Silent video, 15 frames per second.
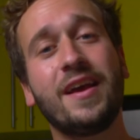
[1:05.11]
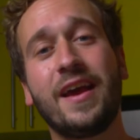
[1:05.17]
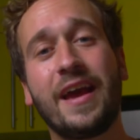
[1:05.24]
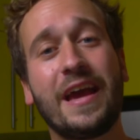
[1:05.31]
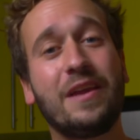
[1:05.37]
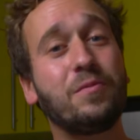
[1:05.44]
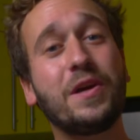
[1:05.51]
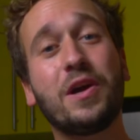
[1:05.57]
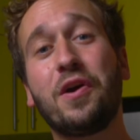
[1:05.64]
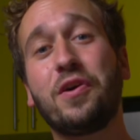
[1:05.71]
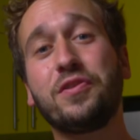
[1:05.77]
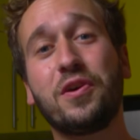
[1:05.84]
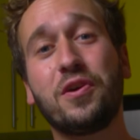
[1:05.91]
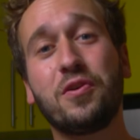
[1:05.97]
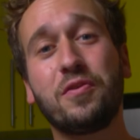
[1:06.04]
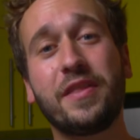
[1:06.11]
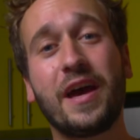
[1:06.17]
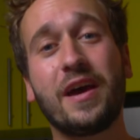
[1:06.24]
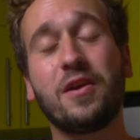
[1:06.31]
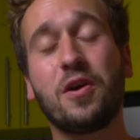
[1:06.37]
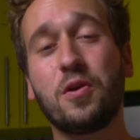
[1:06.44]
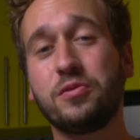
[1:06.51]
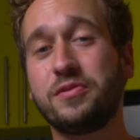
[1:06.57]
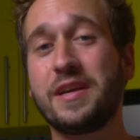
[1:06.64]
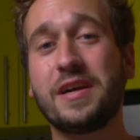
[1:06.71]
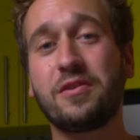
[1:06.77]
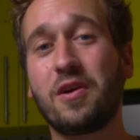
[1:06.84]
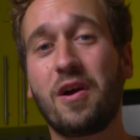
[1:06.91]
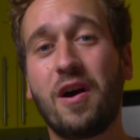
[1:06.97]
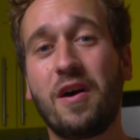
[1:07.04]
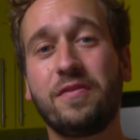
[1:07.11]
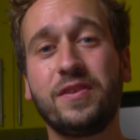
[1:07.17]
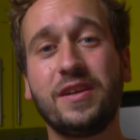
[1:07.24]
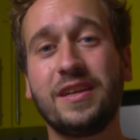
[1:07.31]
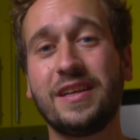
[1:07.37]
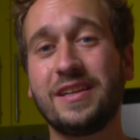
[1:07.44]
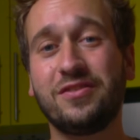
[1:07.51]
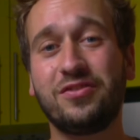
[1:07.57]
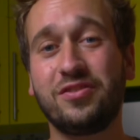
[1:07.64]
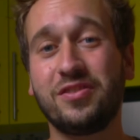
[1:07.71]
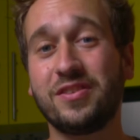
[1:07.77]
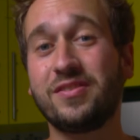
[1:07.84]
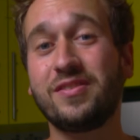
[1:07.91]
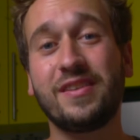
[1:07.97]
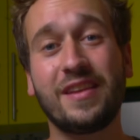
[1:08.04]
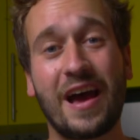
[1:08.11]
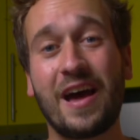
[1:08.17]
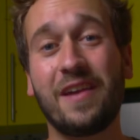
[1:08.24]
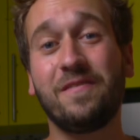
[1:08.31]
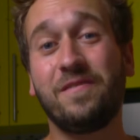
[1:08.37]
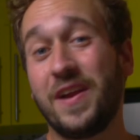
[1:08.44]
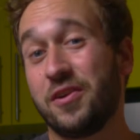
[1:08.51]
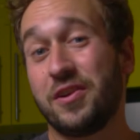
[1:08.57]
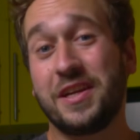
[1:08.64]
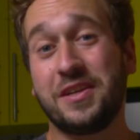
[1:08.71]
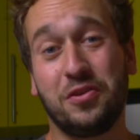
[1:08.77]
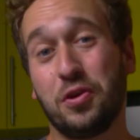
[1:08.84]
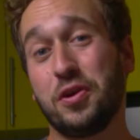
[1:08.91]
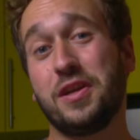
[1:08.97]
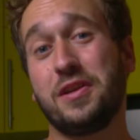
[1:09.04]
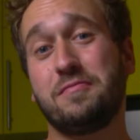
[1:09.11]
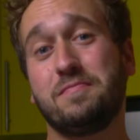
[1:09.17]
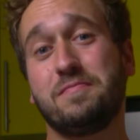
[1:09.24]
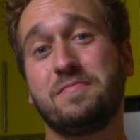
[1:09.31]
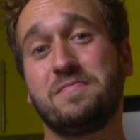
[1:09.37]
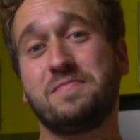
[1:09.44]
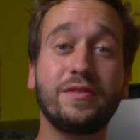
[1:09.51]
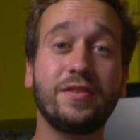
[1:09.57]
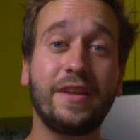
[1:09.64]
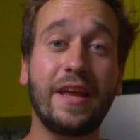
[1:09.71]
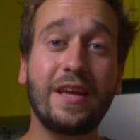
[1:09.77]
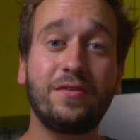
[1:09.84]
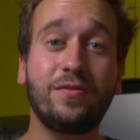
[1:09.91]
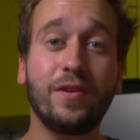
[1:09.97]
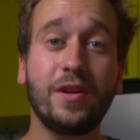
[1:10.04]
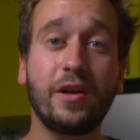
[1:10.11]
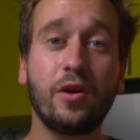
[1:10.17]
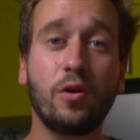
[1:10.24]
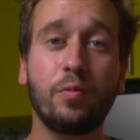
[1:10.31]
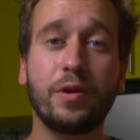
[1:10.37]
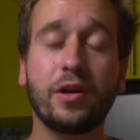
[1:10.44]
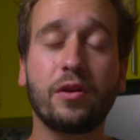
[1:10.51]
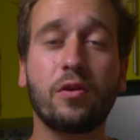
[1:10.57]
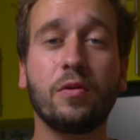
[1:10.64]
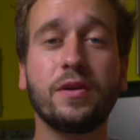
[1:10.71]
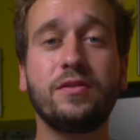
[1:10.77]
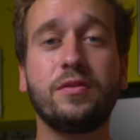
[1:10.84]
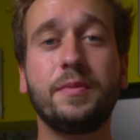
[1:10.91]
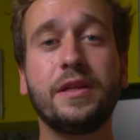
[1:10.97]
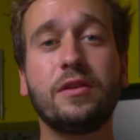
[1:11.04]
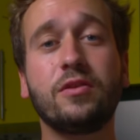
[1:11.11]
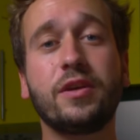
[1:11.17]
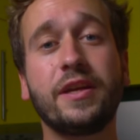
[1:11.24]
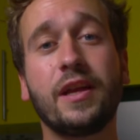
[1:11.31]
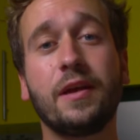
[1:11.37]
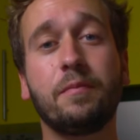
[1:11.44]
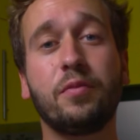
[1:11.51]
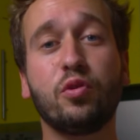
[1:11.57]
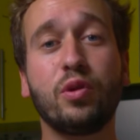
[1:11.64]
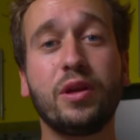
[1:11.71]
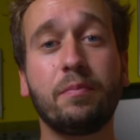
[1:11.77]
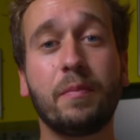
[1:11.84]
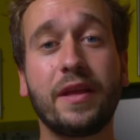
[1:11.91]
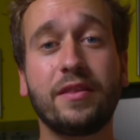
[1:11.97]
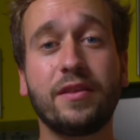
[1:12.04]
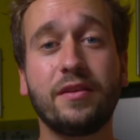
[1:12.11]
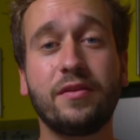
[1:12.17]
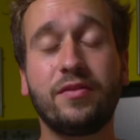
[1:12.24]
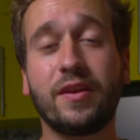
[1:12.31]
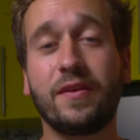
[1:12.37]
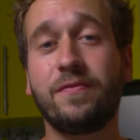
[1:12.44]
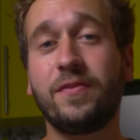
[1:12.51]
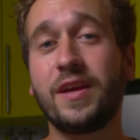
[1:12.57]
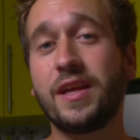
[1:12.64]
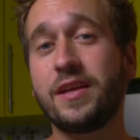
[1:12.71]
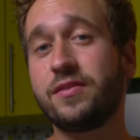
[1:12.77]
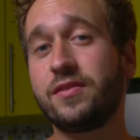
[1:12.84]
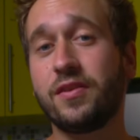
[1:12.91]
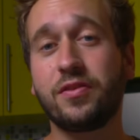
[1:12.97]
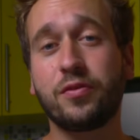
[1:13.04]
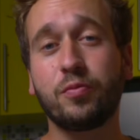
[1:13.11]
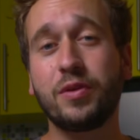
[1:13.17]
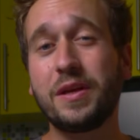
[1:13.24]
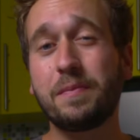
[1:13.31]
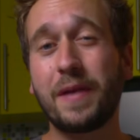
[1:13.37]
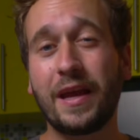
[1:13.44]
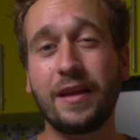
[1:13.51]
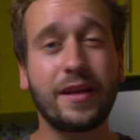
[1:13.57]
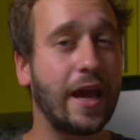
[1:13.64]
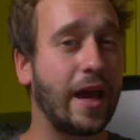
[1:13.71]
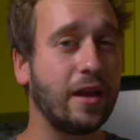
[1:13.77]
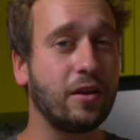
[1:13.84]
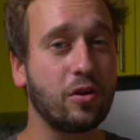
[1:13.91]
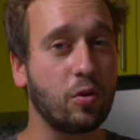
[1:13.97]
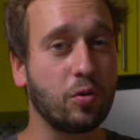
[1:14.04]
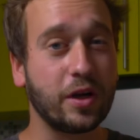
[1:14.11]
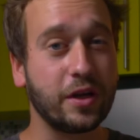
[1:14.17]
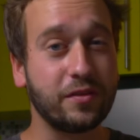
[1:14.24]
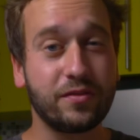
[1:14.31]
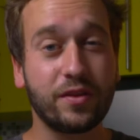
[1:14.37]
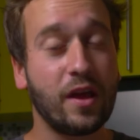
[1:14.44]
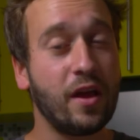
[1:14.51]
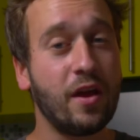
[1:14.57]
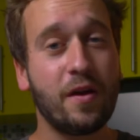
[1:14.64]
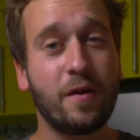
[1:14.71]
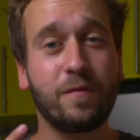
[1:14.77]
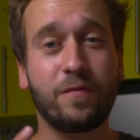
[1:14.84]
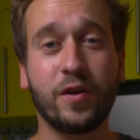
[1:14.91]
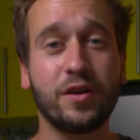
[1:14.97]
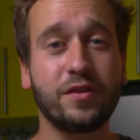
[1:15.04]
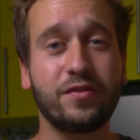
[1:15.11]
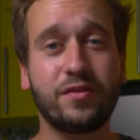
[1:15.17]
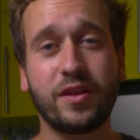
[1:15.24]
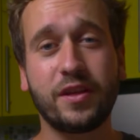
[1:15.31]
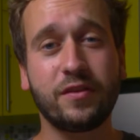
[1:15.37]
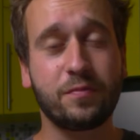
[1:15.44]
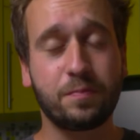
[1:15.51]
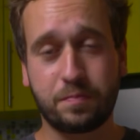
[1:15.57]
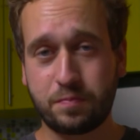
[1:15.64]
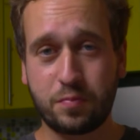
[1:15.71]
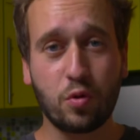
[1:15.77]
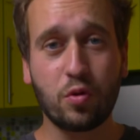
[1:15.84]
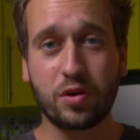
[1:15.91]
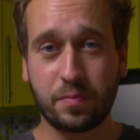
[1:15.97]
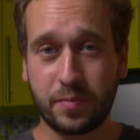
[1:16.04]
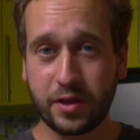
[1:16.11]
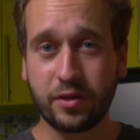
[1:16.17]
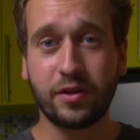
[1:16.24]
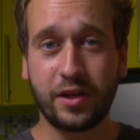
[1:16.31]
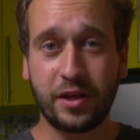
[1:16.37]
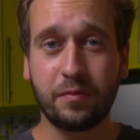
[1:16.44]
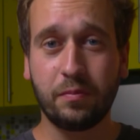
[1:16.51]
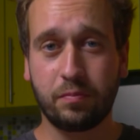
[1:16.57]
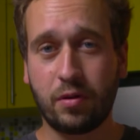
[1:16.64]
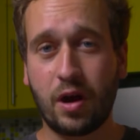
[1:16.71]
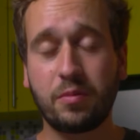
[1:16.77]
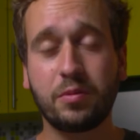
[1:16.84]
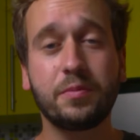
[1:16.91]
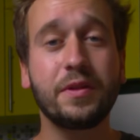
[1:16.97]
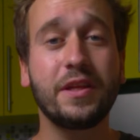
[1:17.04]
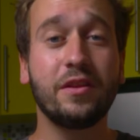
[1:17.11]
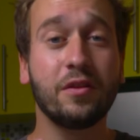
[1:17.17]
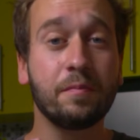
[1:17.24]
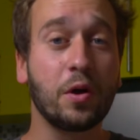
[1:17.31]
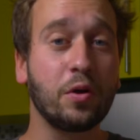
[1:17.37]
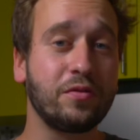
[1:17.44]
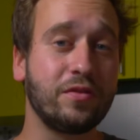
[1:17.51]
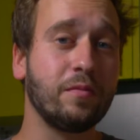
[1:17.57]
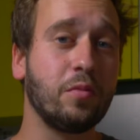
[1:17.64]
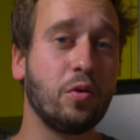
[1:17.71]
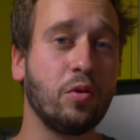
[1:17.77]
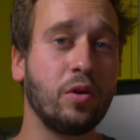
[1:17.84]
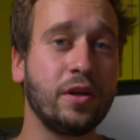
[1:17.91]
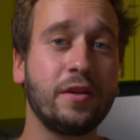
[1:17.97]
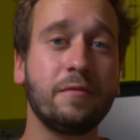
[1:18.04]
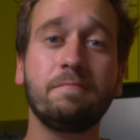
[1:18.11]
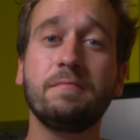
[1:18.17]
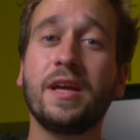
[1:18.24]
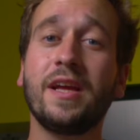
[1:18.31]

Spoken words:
and we all know that hotel coffee is just not very good. So in today's video, we are going to be looking at brewing methods that fit into three main categories. First is portability, probably the most important.